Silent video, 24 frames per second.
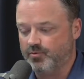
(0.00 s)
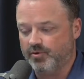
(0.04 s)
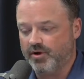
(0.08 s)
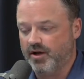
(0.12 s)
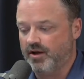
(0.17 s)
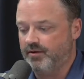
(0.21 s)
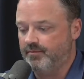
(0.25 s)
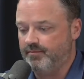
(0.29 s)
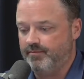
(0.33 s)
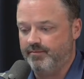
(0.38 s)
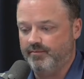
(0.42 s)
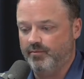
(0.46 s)
We're
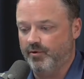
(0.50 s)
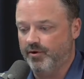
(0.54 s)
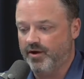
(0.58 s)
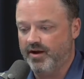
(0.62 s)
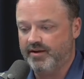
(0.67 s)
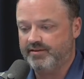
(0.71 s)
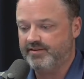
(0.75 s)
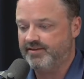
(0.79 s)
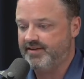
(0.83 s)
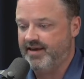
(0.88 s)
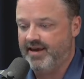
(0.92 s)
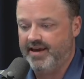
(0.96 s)
not we're
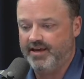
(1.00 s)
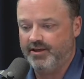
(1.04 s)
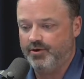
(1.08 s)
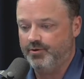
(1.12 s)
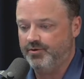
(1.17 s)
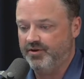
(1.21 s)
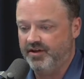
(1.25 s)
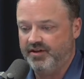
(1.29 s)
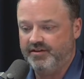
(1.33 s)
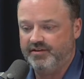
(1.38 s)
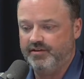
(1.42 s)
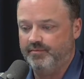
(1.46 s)
not saying you
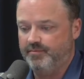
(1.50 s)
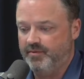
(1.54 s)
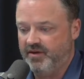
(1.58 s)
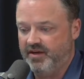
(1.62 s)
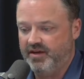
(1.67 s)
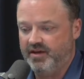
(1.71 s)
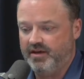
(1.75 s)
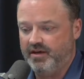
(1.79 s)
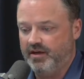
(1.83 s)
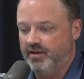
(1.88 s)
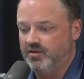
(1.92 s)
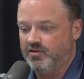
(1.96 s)
need to
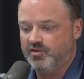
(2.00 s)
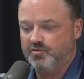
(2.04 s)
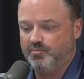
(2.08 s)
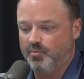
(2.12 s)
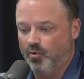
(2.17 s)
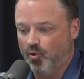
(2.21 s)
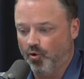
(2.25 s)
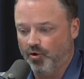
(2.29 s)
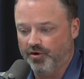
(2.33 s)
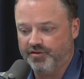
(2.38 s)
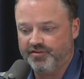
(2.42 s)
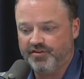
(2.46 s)
be in
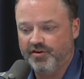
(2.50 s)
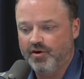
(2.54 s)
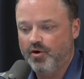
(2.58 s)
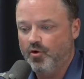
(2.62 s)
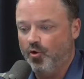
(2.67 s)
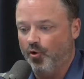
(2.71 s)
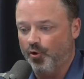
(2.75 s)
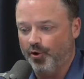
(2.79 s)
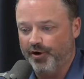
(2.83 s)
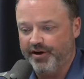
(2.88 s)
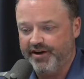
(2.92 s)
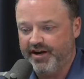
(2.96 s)
sport
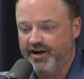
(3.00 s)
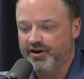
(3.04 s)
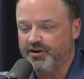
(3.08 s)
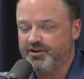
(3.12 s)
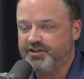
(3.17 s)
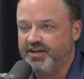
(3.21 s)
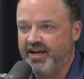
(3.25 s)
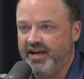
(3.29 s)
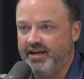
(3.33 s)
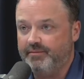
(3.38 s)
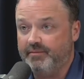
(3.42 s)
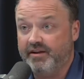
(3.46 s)
or in
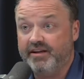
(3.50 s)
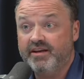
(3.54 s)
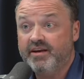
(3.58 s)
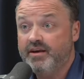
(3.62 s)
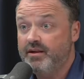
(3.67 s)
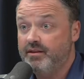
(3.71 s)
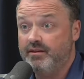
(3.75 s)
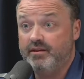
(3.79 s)
entertainment.